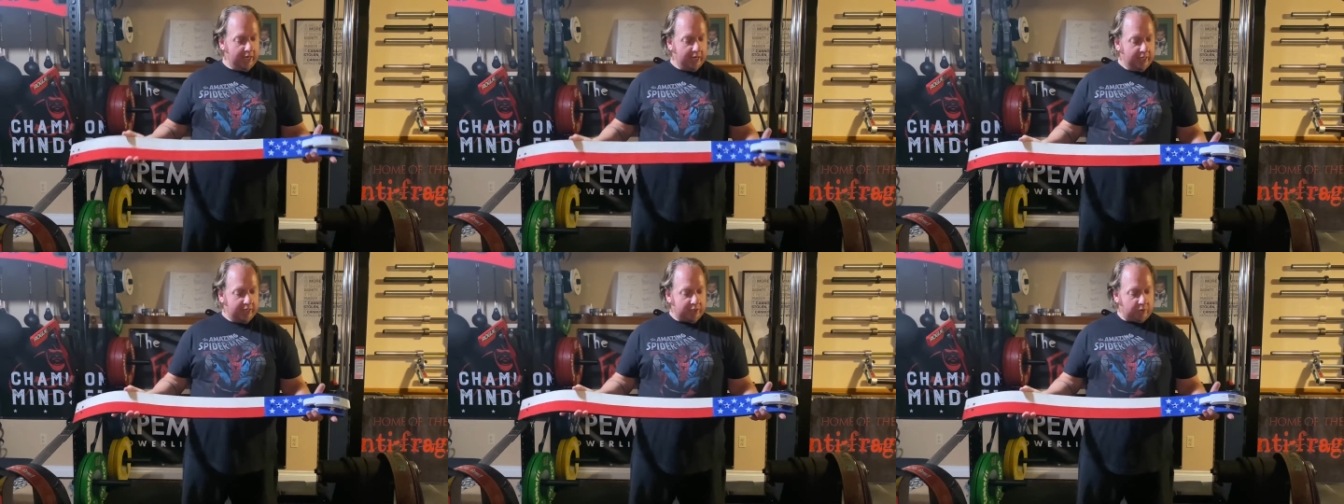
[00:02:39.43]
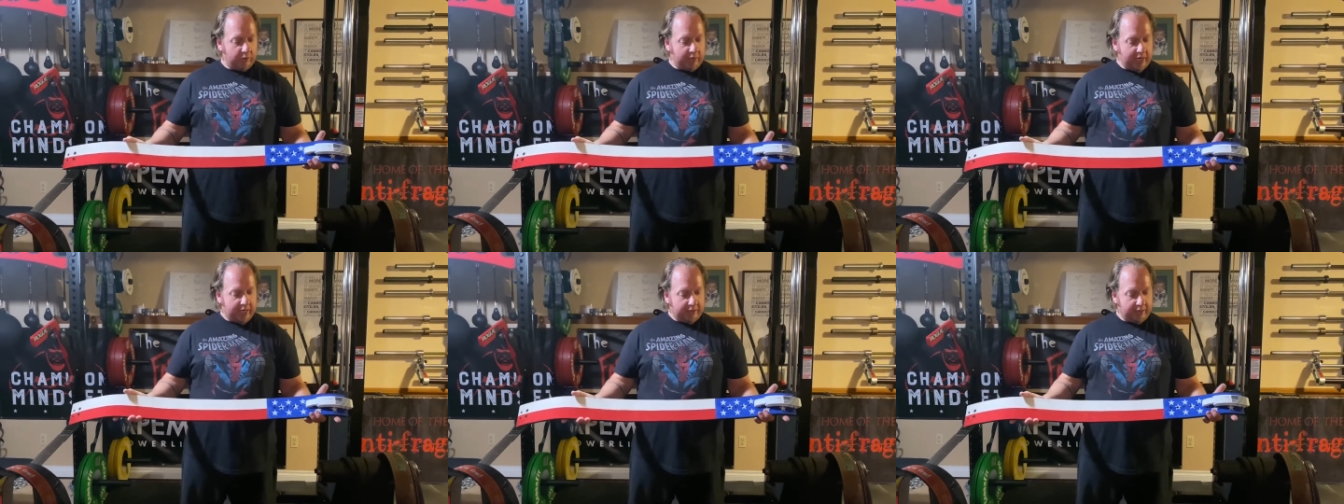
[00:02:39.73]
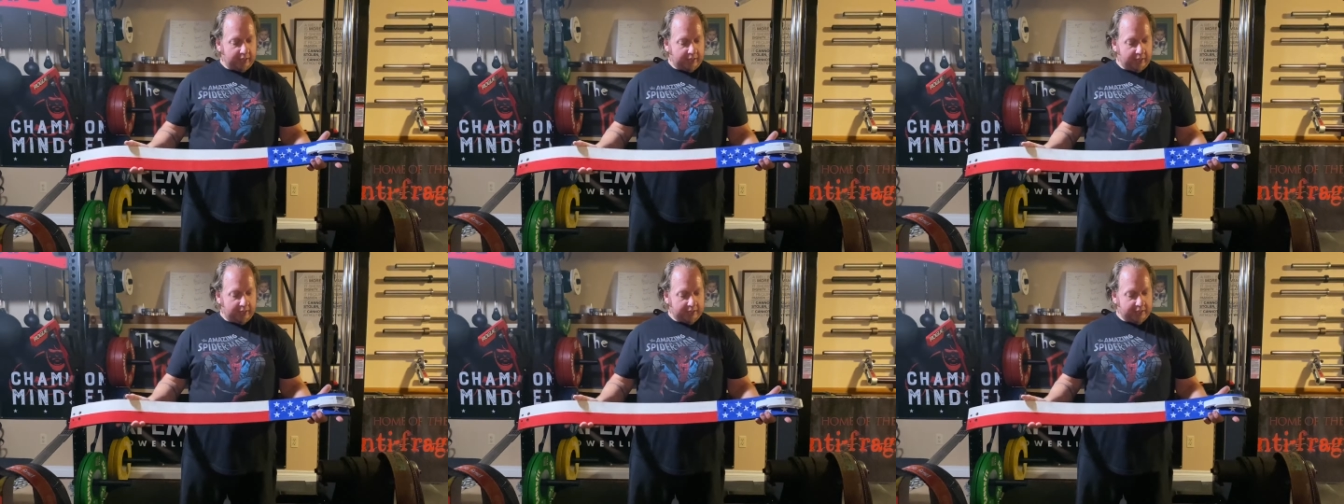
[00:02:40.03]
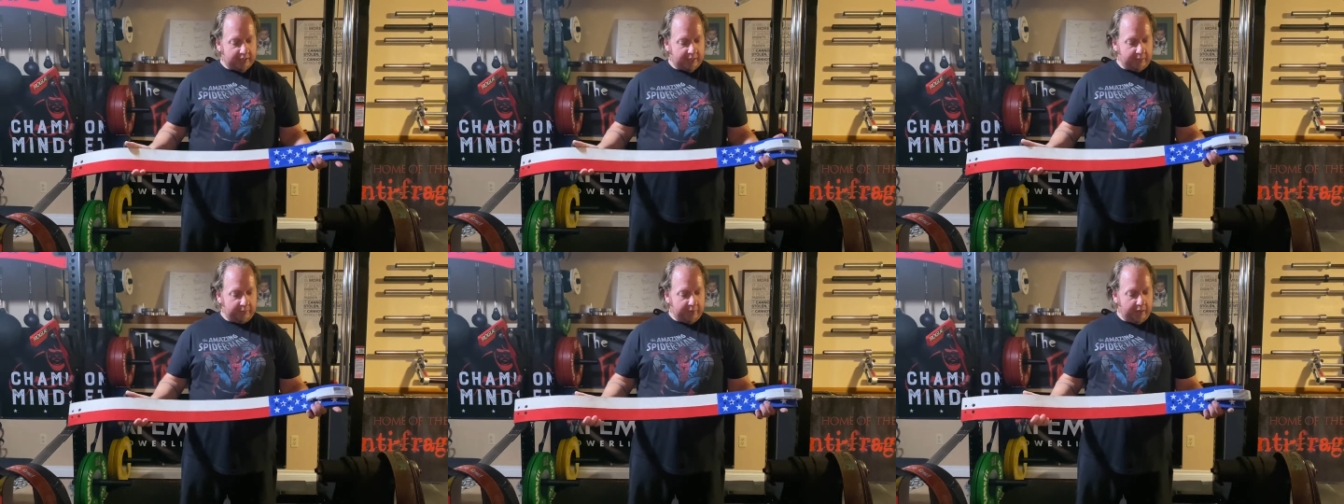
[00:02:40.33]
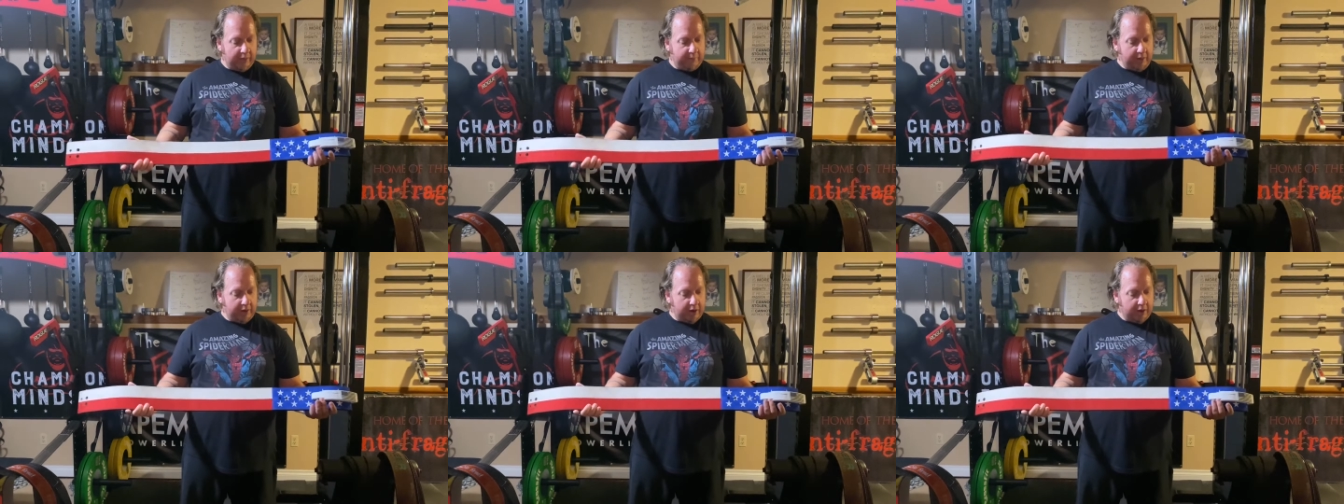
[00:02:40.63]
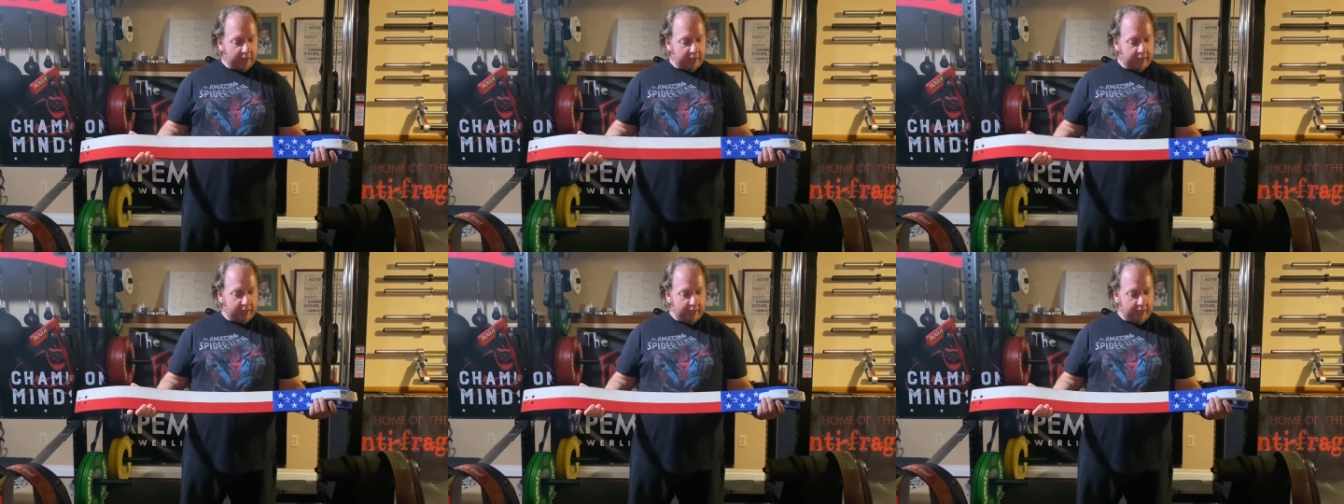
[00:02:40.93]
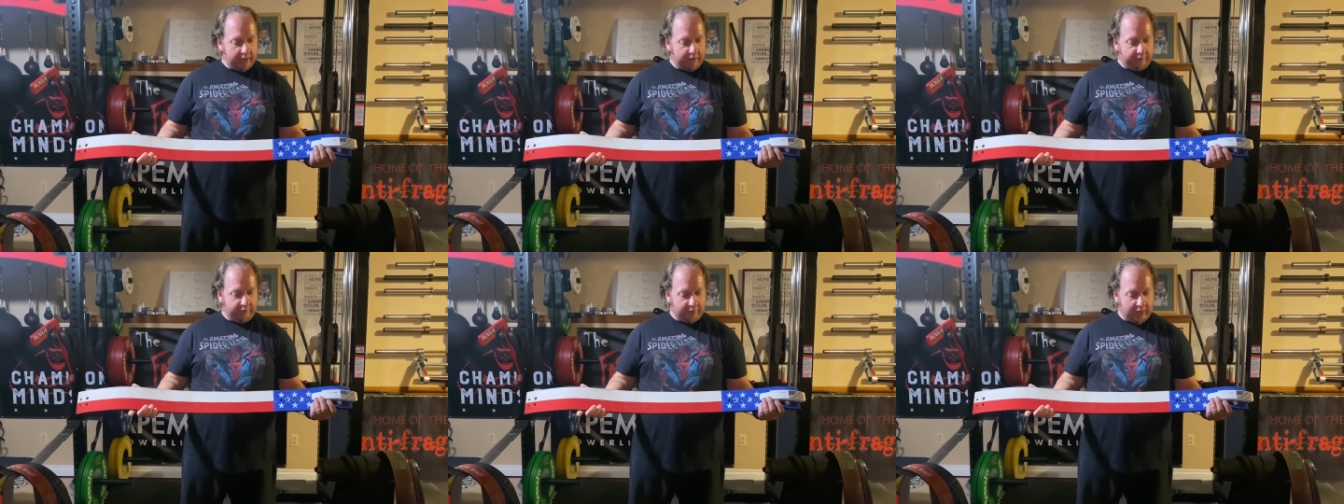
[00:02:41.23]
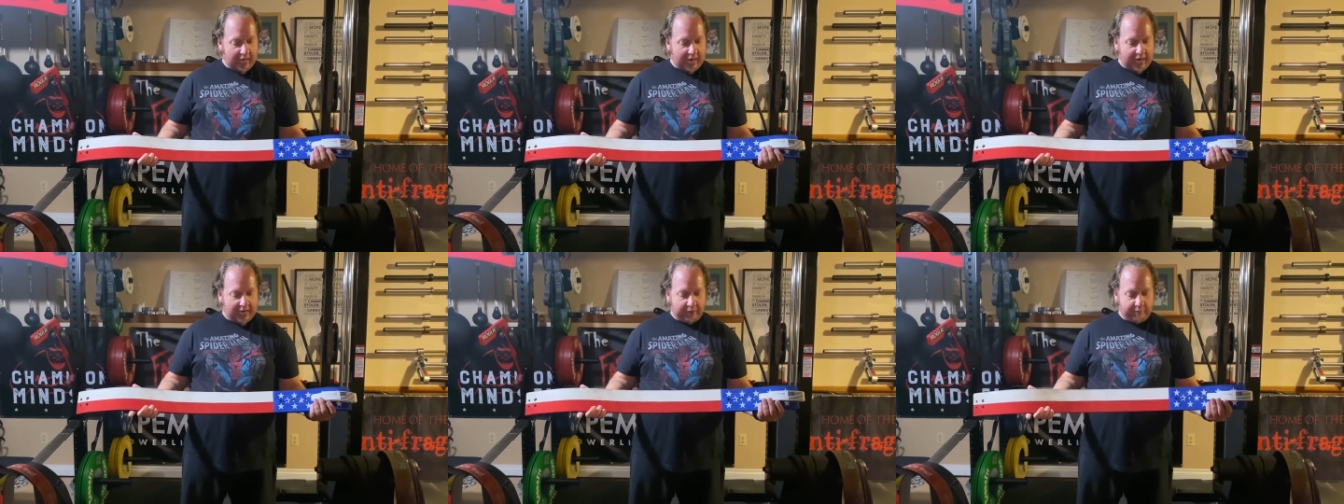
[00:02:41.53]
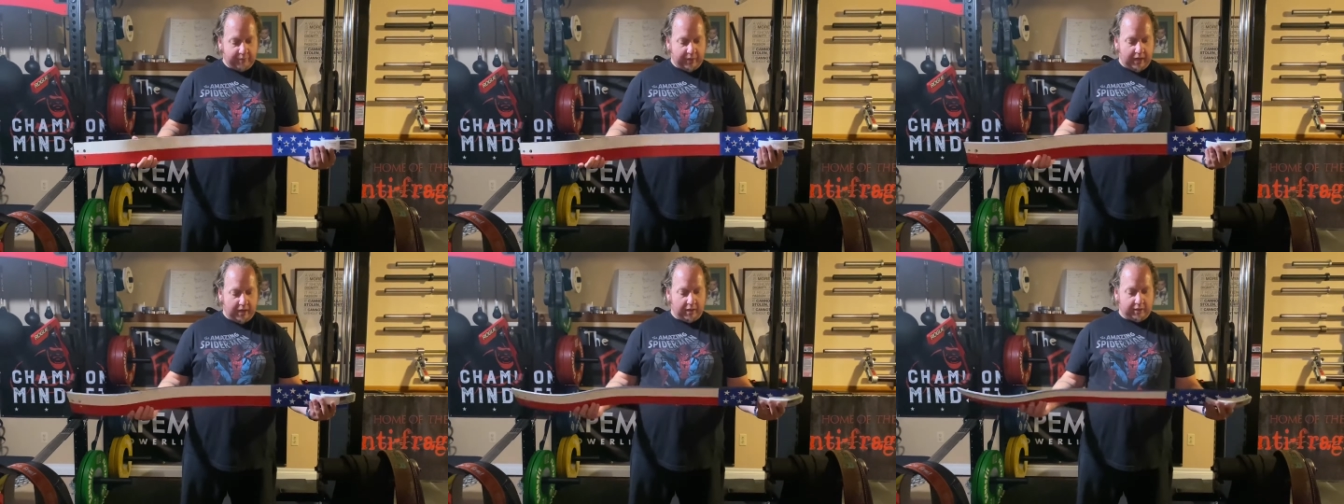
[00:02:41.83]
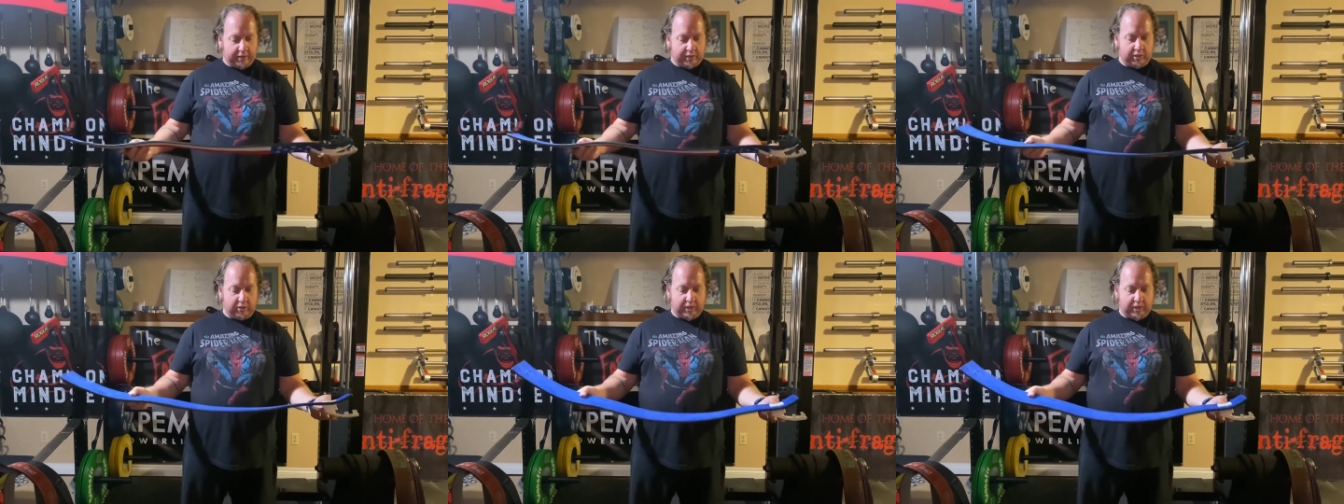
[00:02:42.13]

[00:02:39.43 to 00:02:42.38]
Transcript: So we got the custom American flag belts.